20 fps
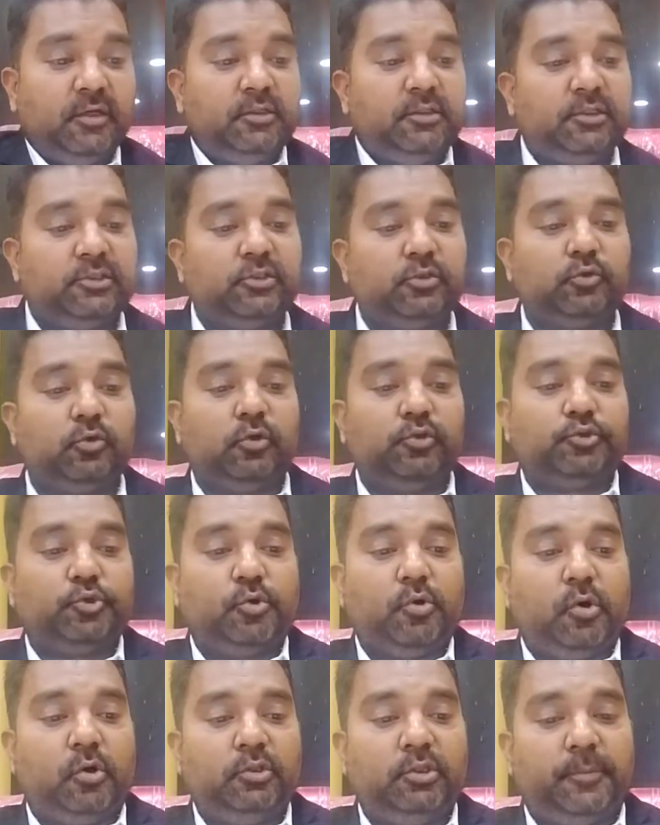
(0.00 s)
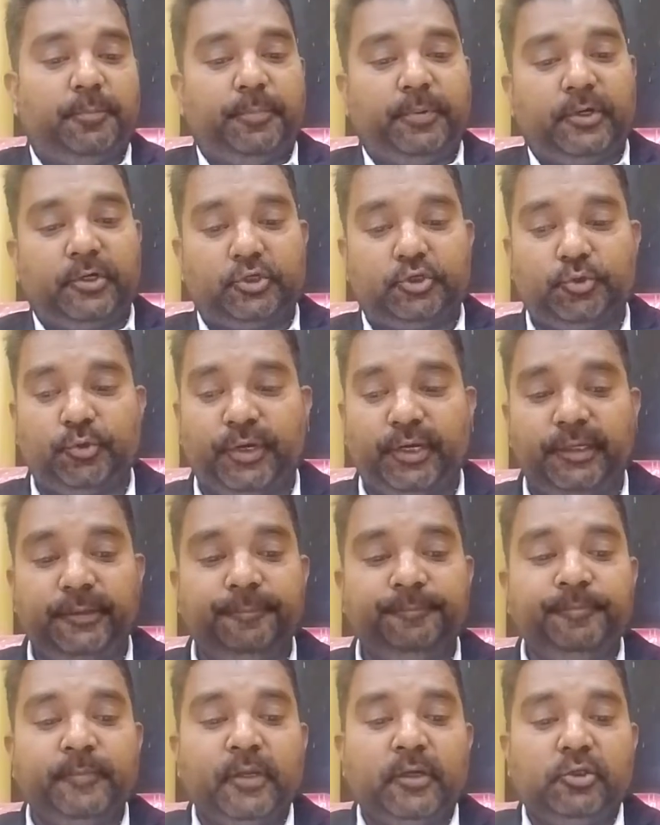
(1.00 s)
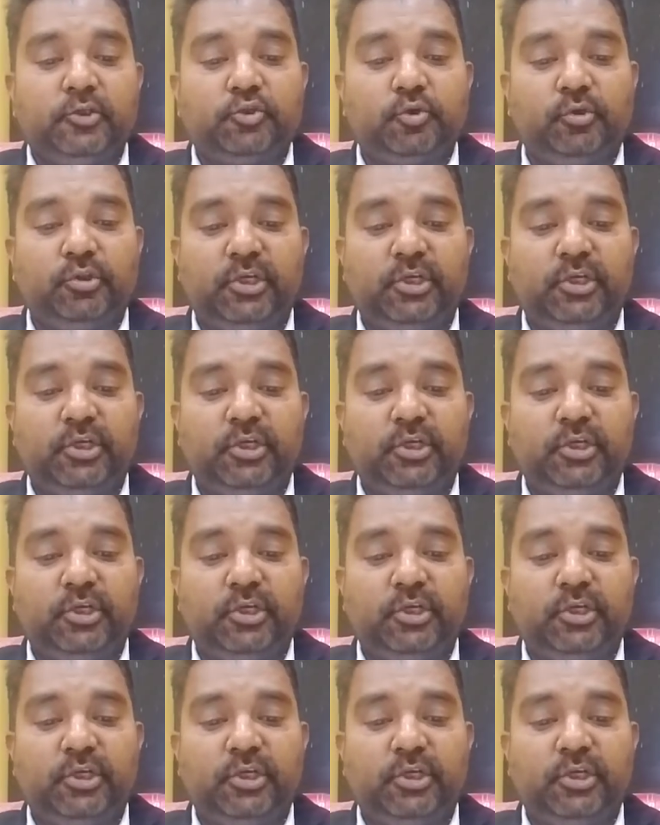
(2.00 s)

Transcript: This is also on the perjury. So